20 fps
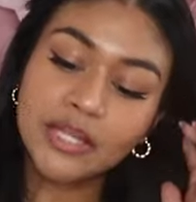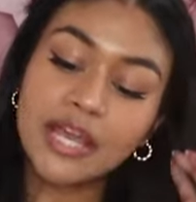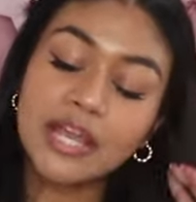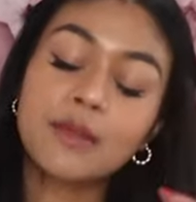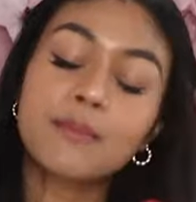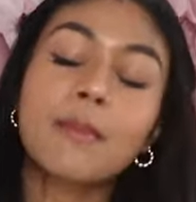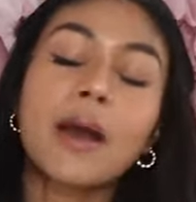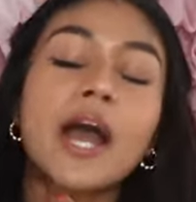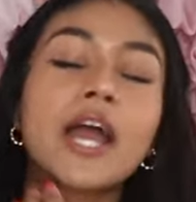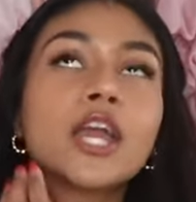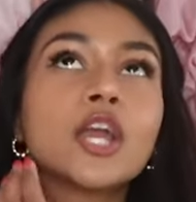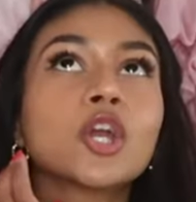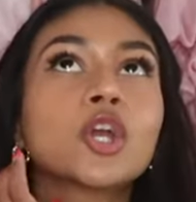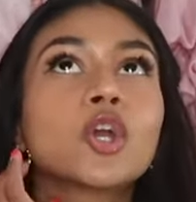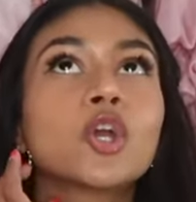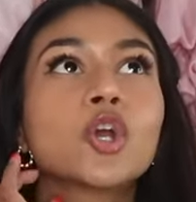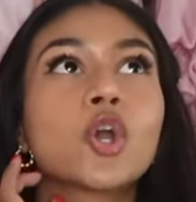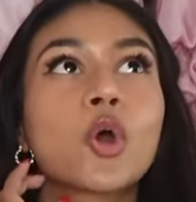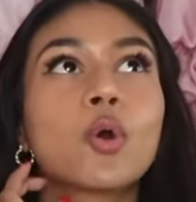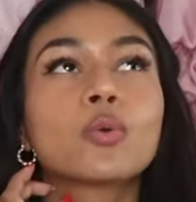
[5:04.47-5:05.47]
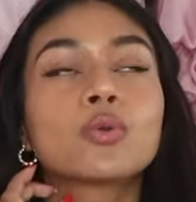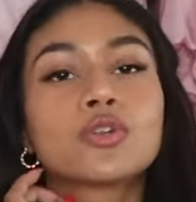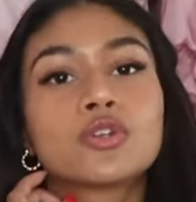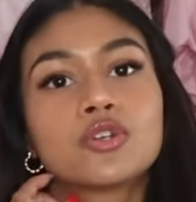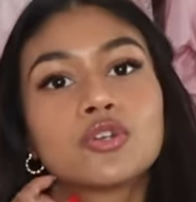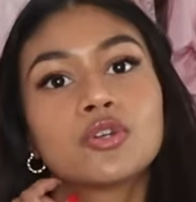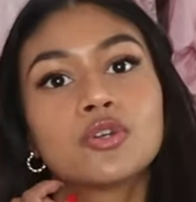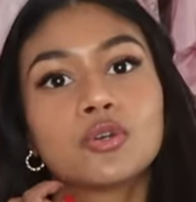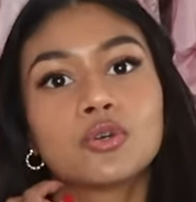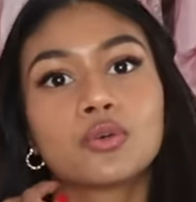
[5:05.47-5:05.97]
like my
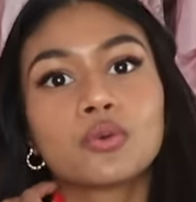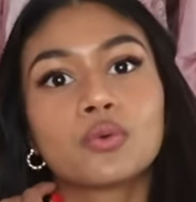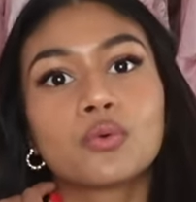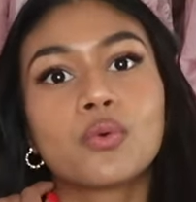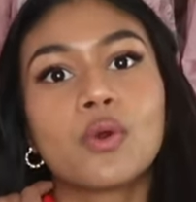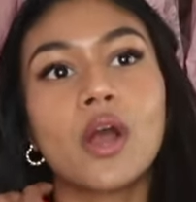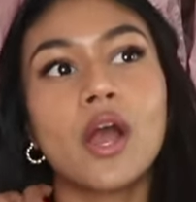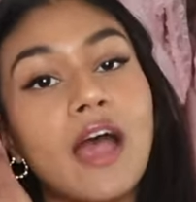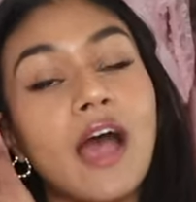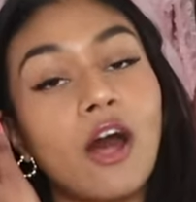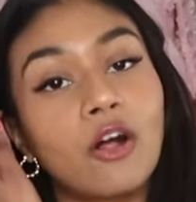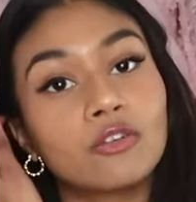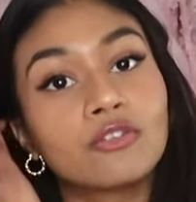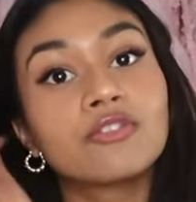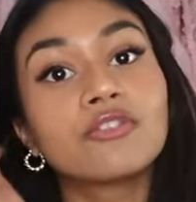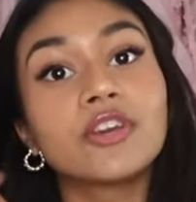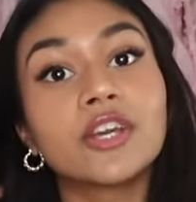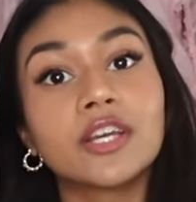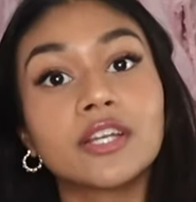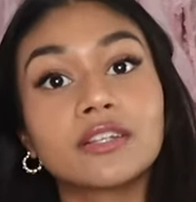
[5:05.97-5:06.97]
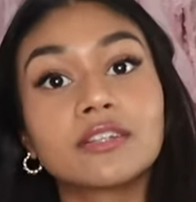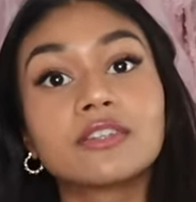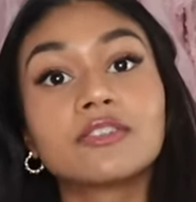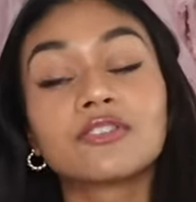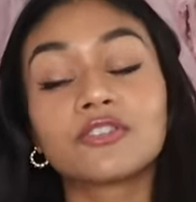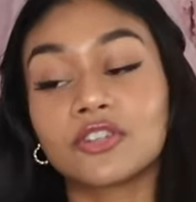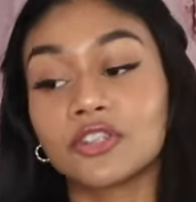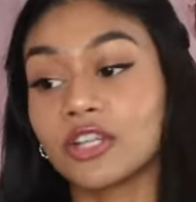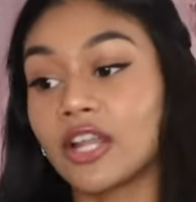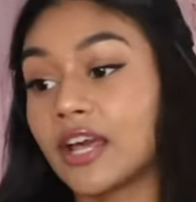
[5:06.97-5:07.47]
go-to outfit
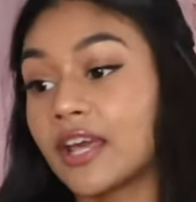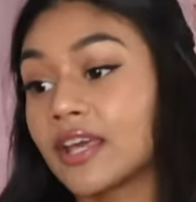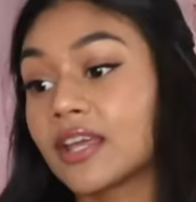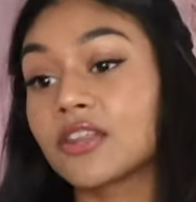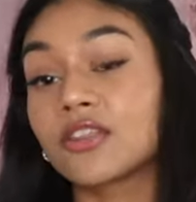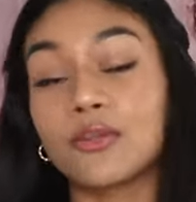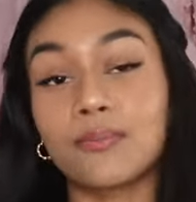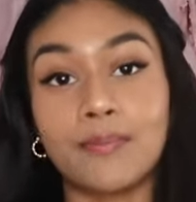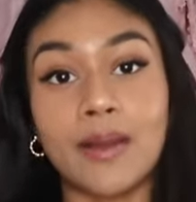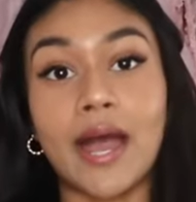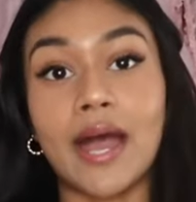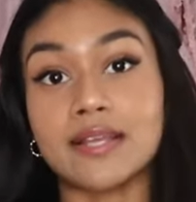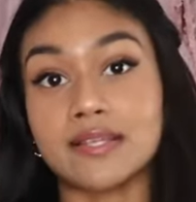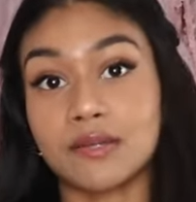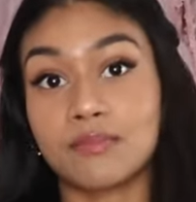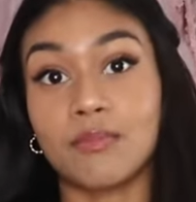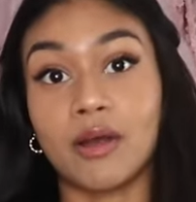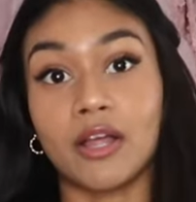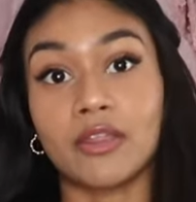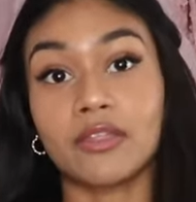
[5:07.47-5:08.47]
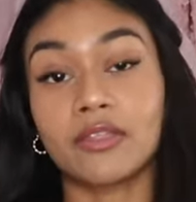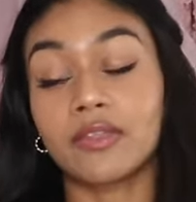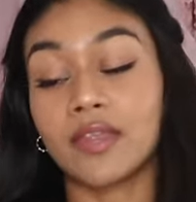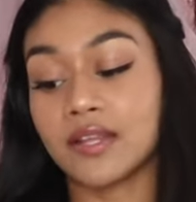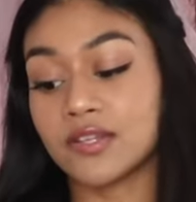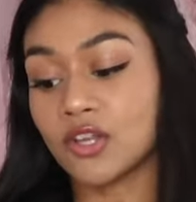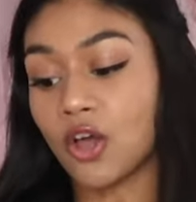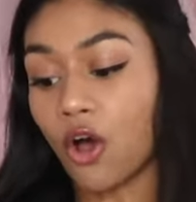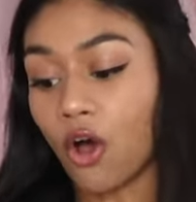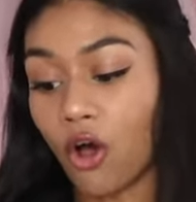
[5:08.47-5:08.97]
for like the past month.
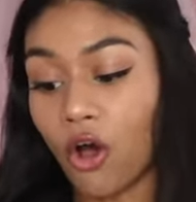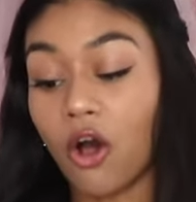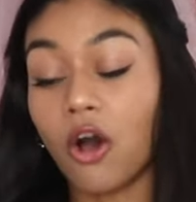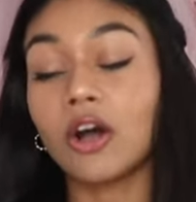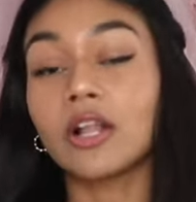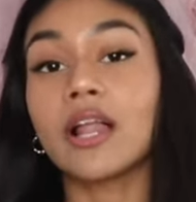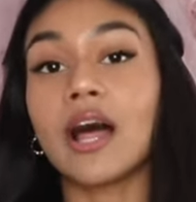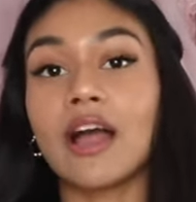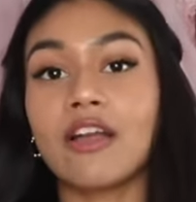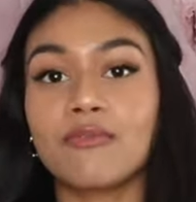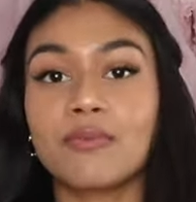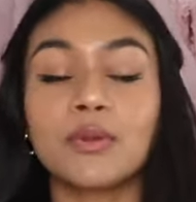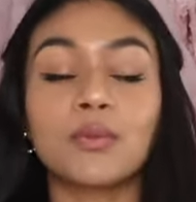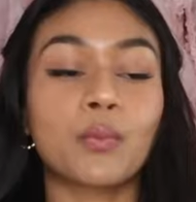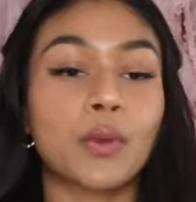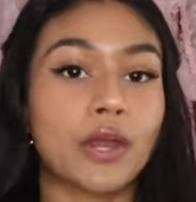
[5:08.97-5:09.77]
That's all I've been